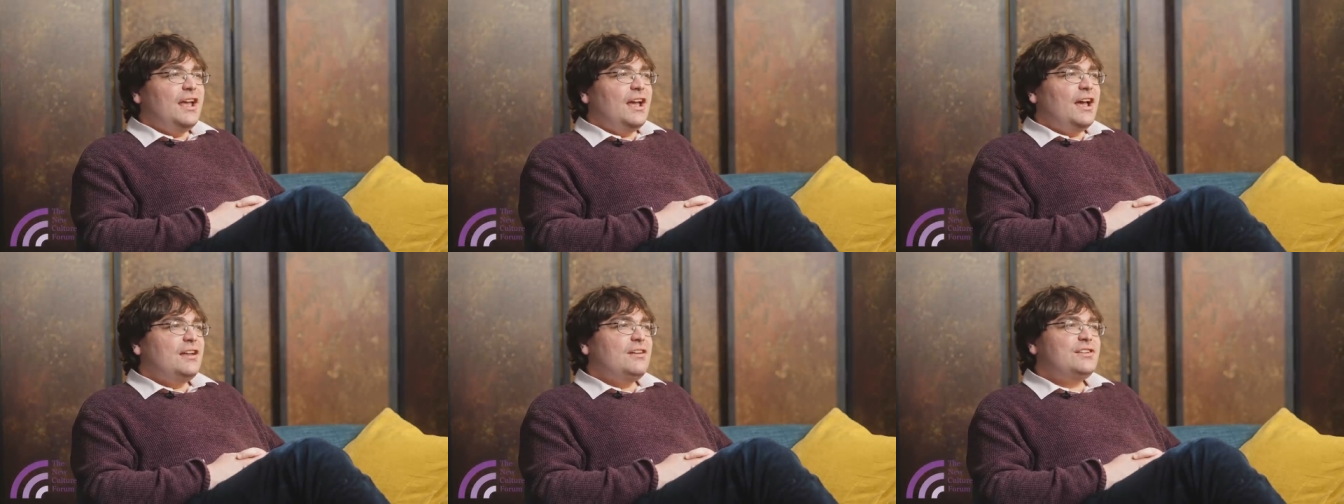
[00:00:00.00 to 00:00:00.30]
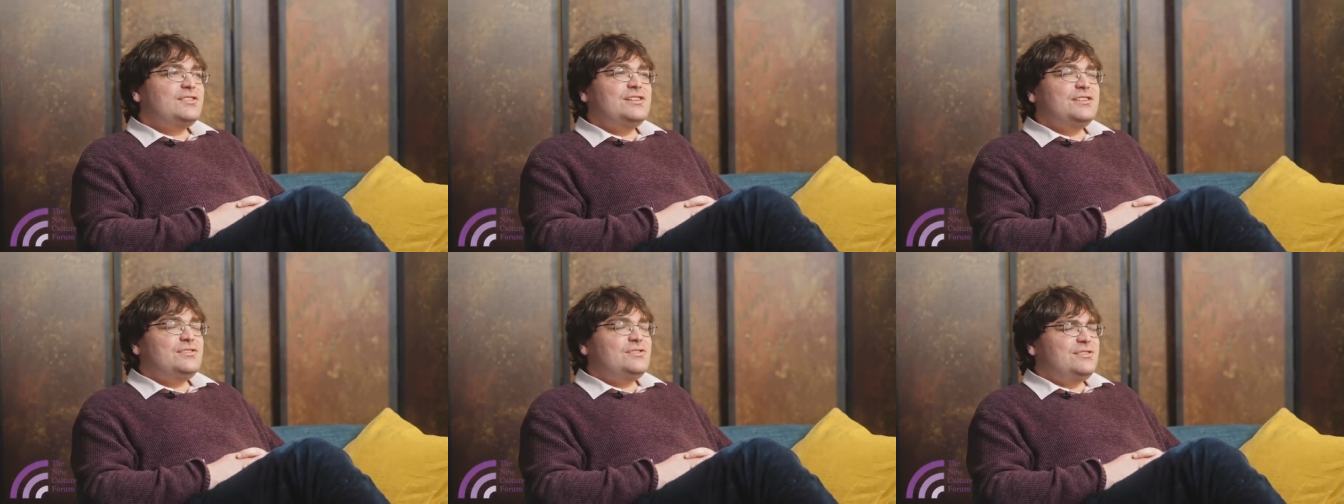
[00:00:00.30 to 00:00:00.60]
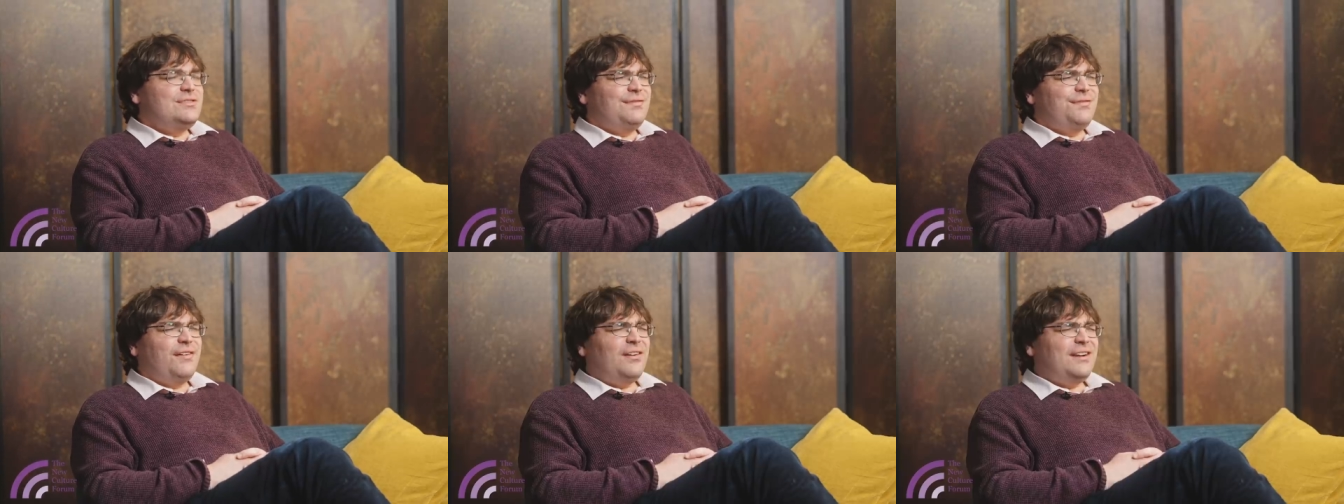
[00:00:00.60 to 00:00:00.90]
and I think it
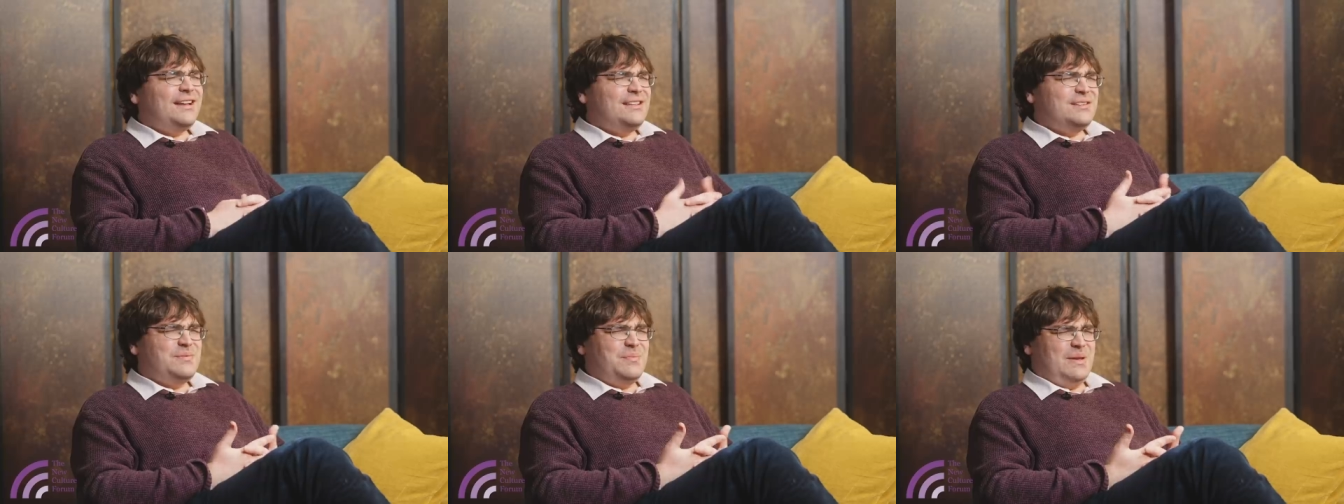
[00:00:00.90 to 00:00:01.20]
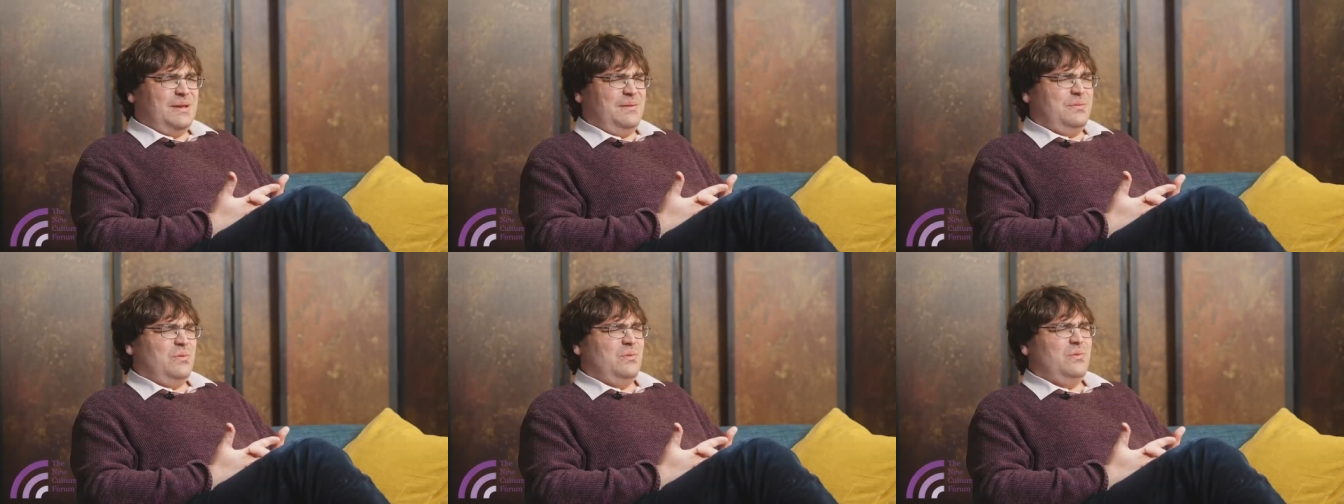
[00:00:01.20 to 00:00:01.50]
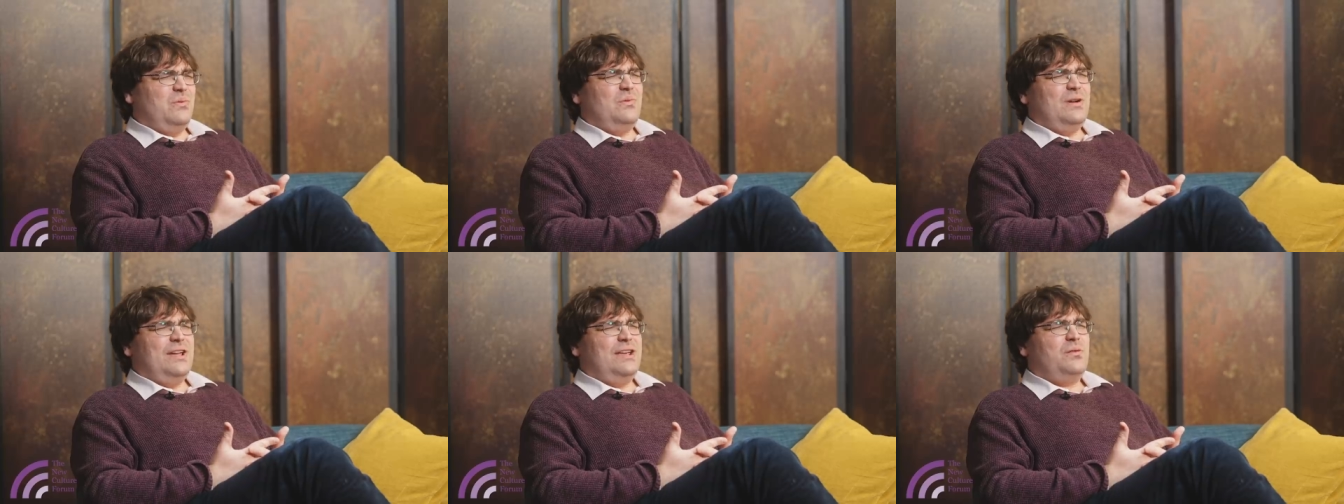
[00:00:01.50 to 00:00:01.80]
just divides
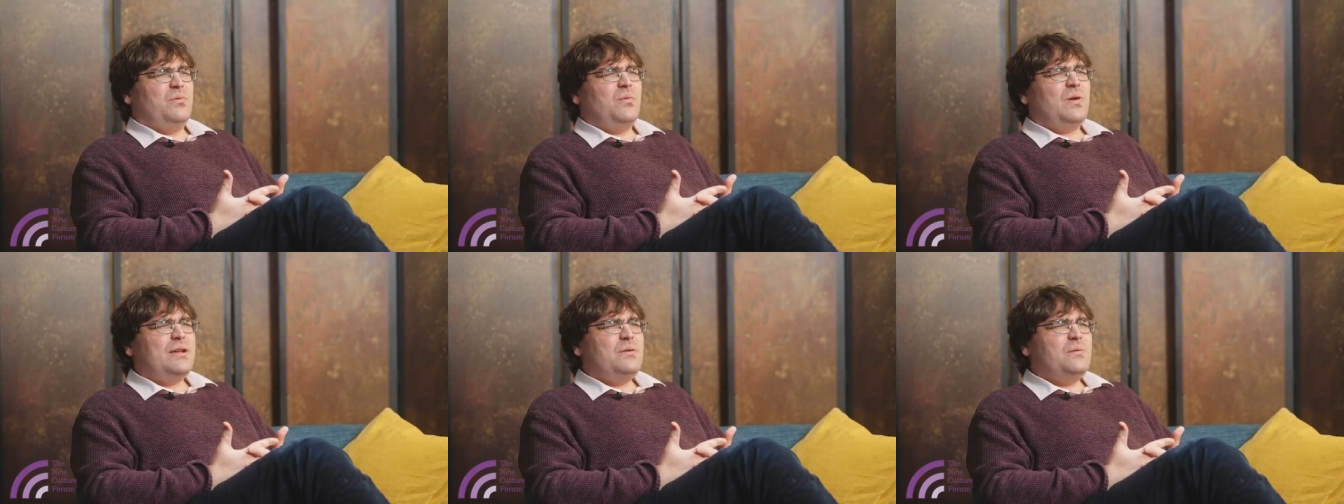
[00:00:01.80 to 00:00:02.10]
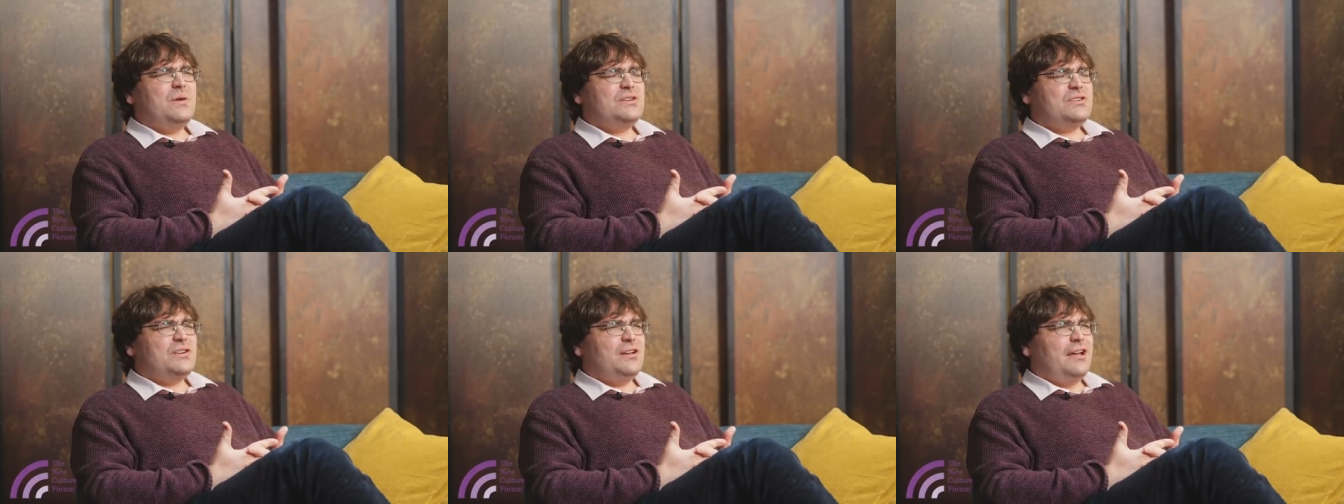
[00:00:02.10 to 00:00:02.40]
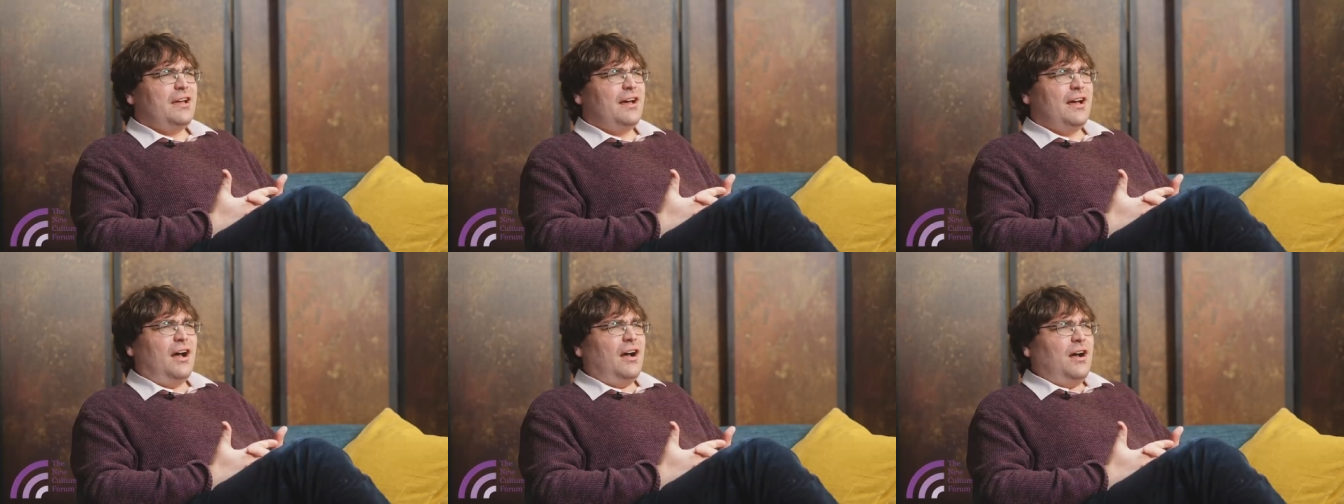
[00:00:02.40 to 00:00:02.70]
people in a way which
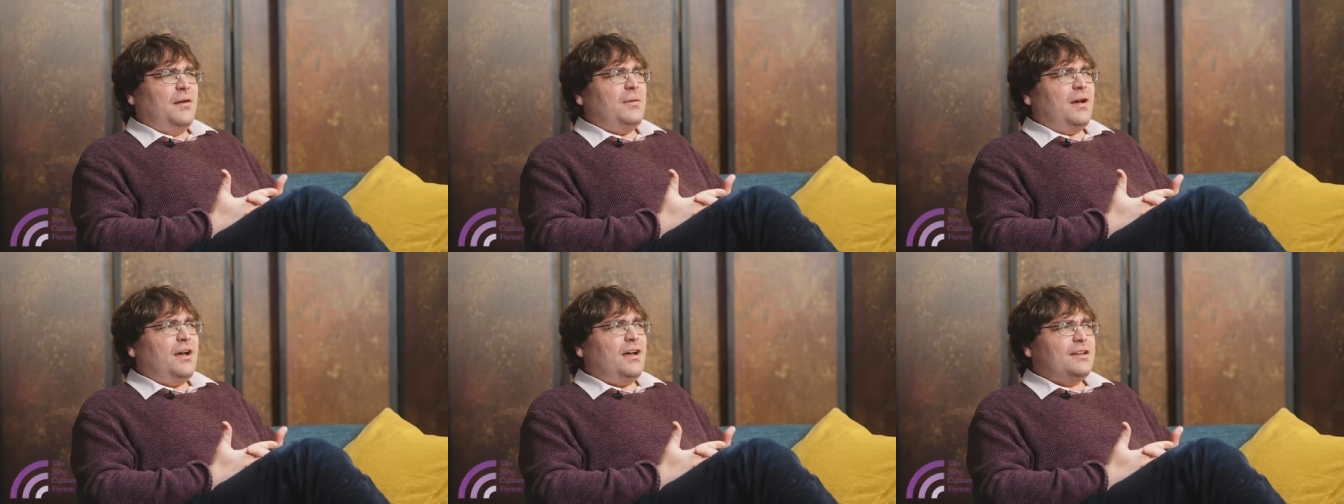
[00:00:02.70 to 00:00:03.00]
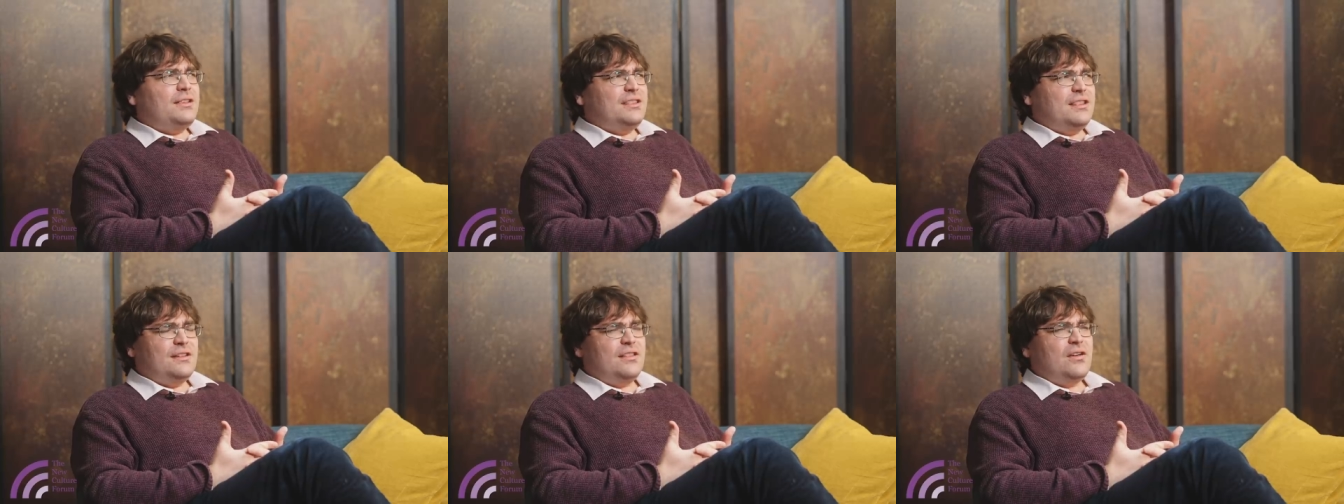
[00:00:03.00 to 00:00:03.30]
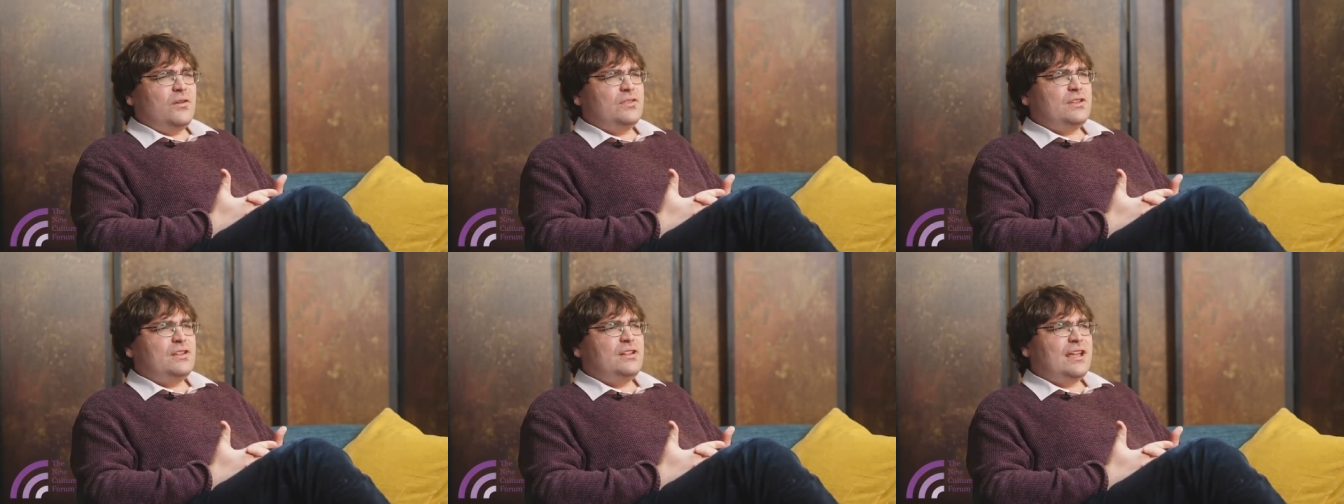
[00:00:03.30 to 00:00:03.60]

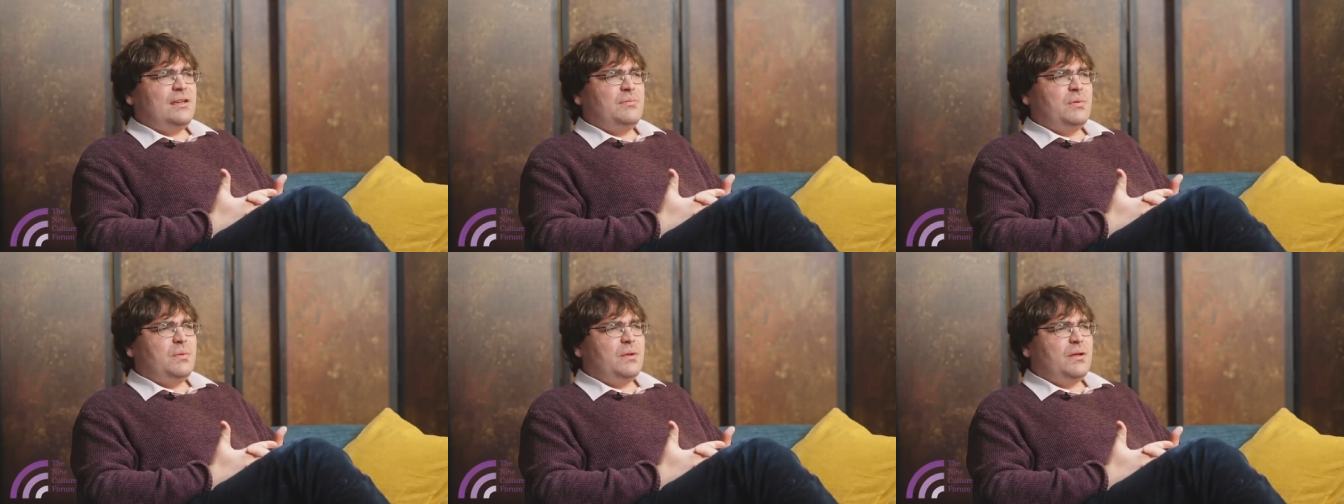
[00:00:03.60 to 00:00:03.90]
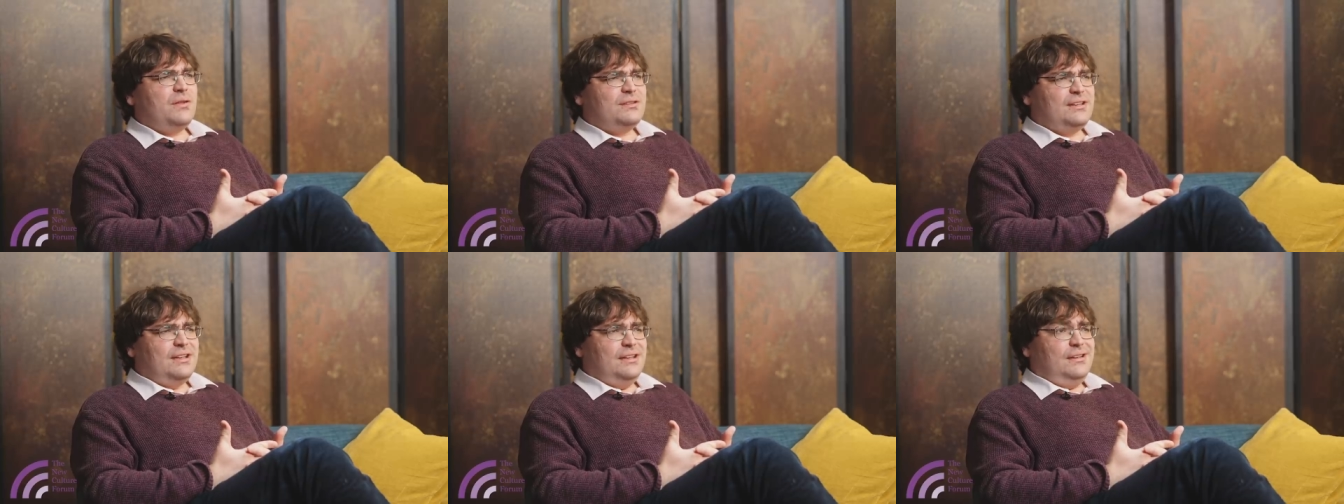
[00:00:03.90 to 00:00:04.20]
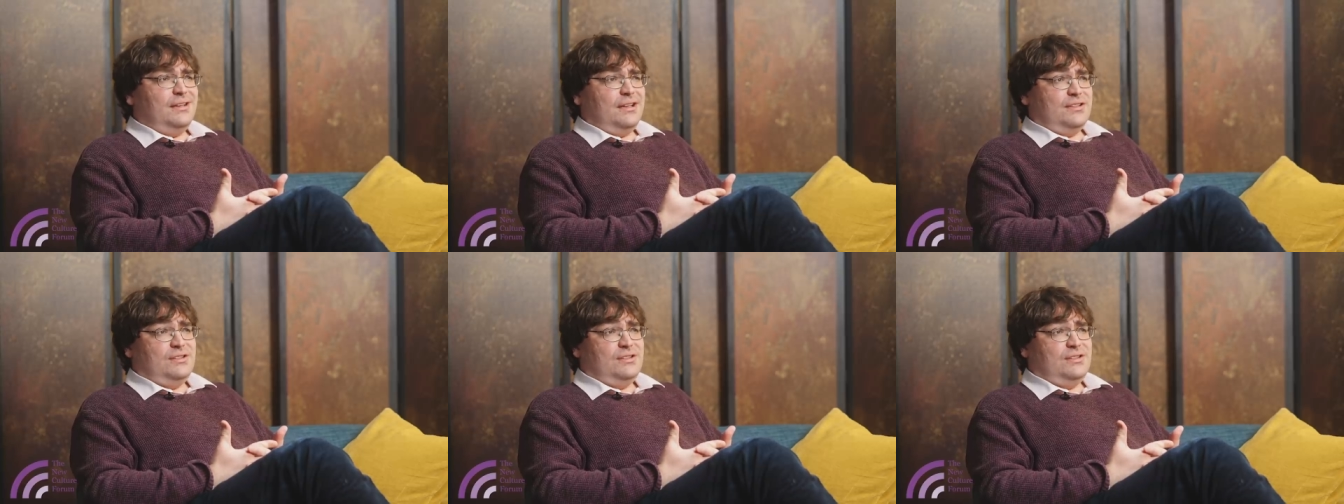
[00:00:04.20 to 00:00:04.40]
the Labour Party,